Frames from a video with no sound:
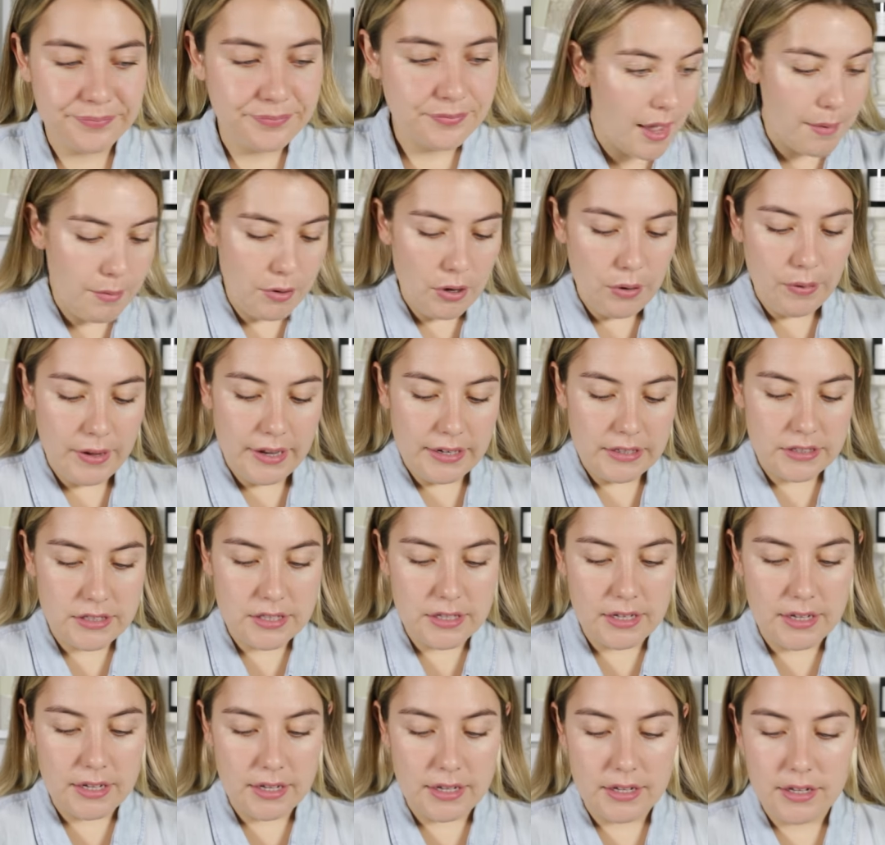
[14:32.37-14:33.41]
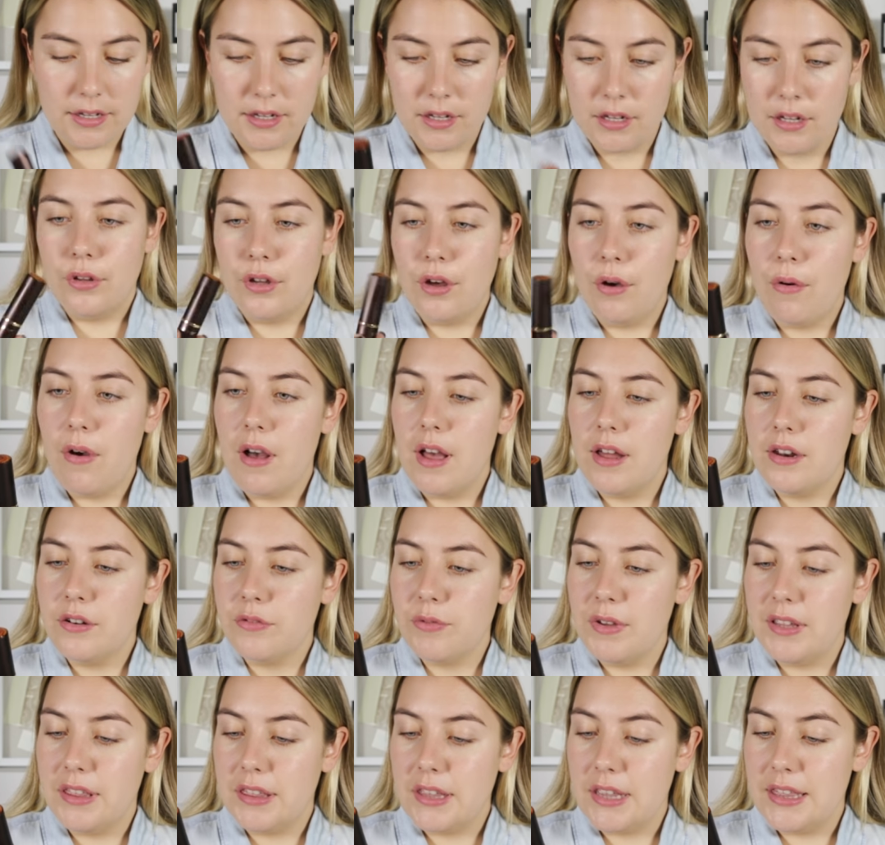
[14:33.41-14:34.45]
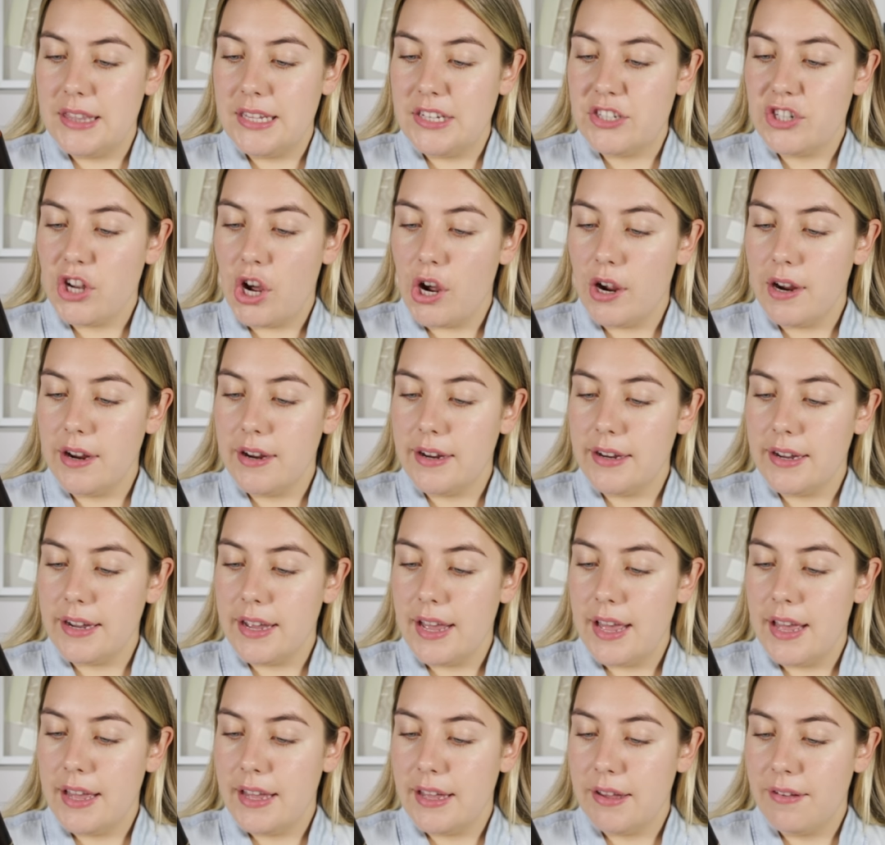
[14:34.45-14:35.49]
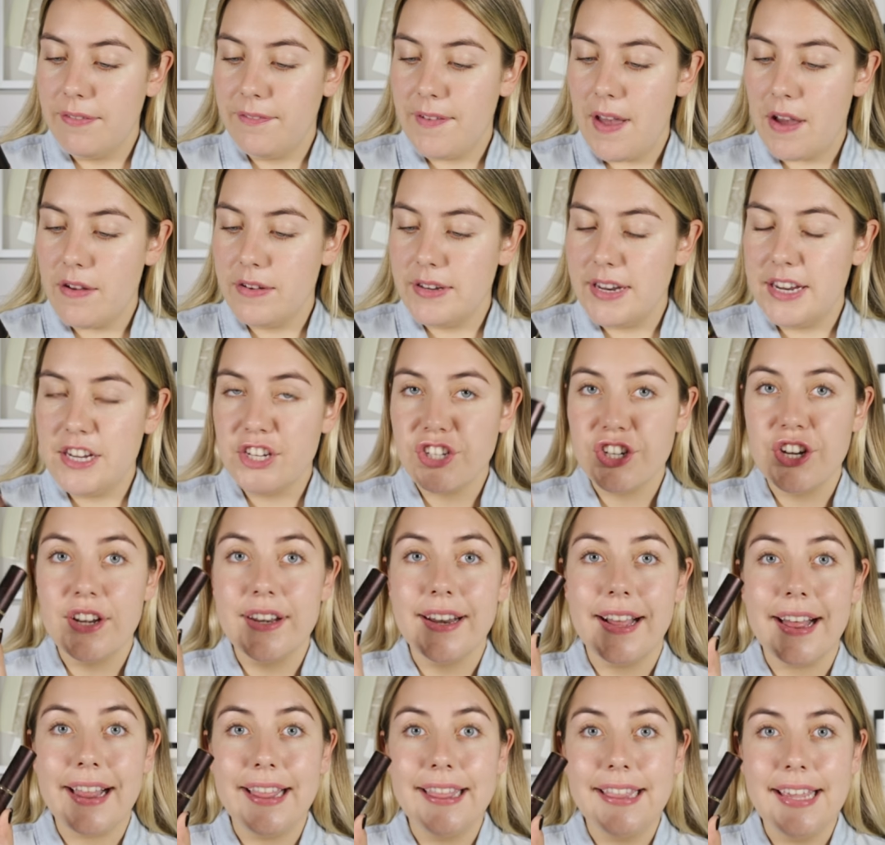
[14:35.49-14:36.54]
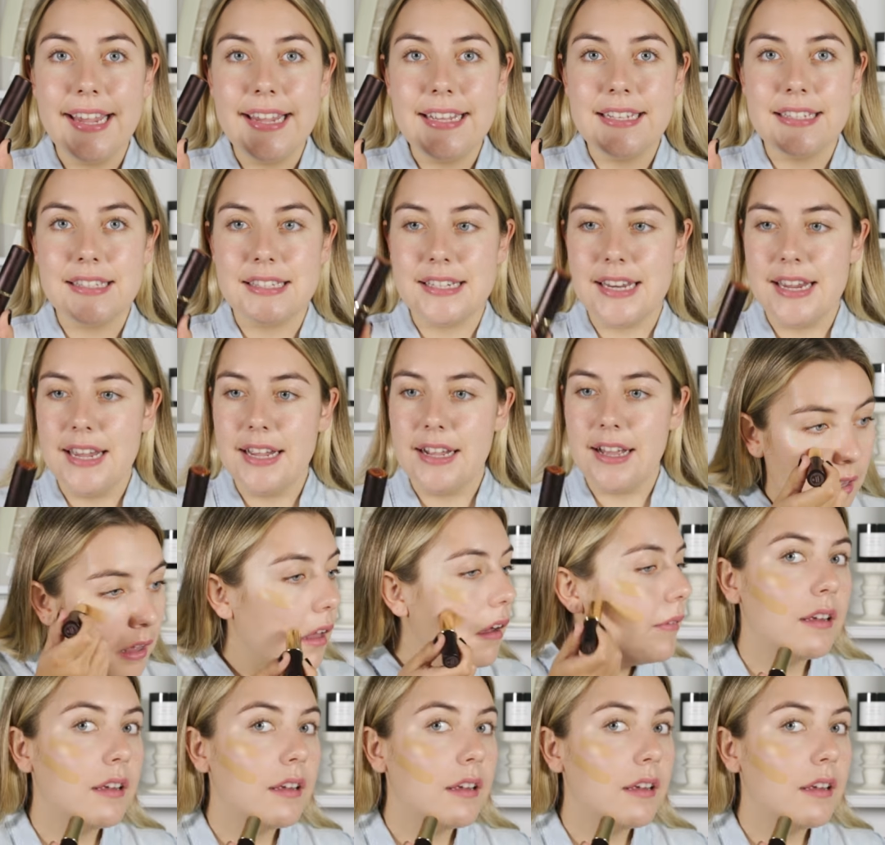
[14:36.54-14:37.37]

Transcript: I'm going to go on with the Tarte Foundation Clay Stick.